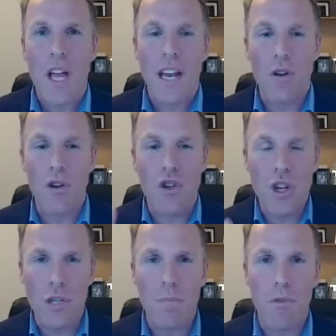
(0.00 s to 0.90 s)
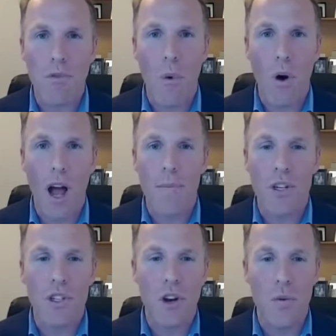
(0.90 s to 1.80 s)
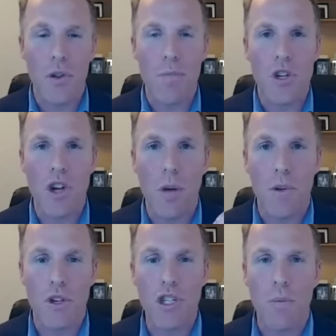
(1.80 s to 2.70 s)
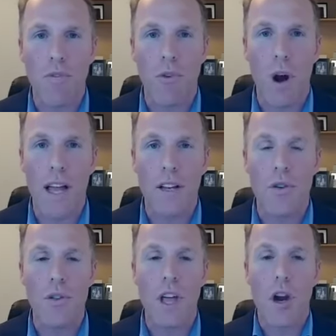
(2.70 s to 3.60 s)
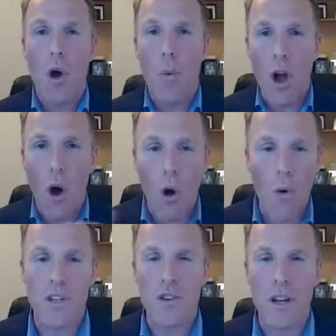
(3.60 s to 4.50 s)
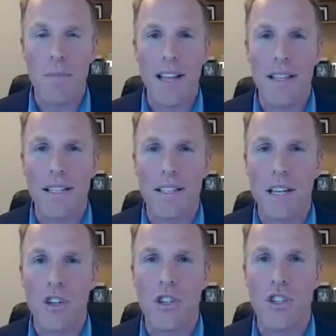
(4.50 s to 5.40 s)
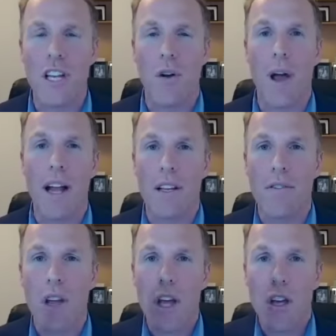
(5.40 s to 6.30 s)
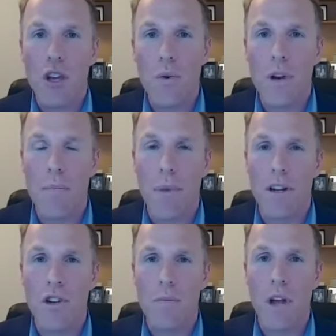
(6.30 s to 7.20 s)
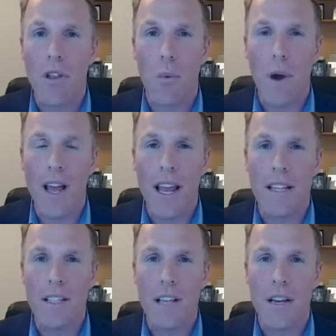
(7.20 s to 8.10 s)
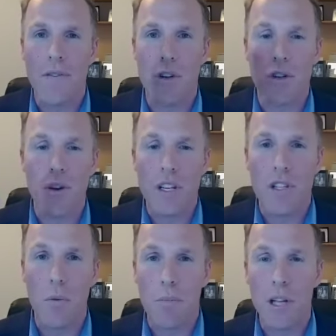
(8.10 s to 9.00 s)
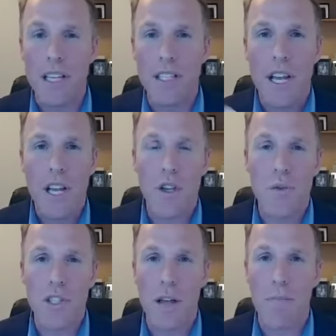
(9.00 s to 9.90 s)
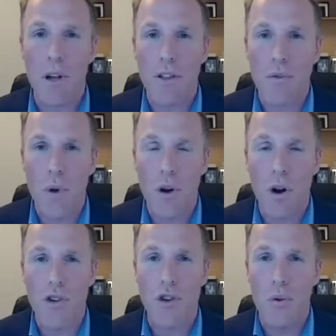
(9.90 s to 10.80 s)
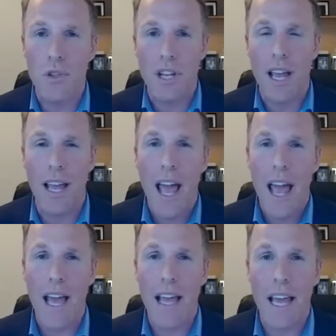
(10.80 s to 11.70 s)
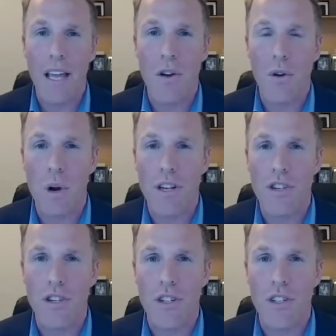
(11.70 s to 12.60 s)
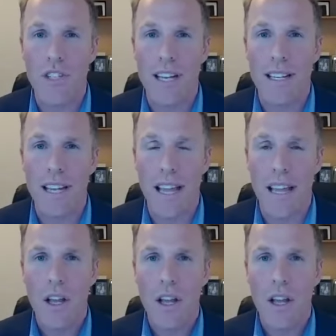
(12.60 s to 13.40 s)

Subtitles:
Now, just before, I'm going to start with Michelle, but just before I do that, we always try and make these sessions interactive. Q&A button should be on the right-hand side of your screen, so please use that button throughout our show today and get your questions sent in.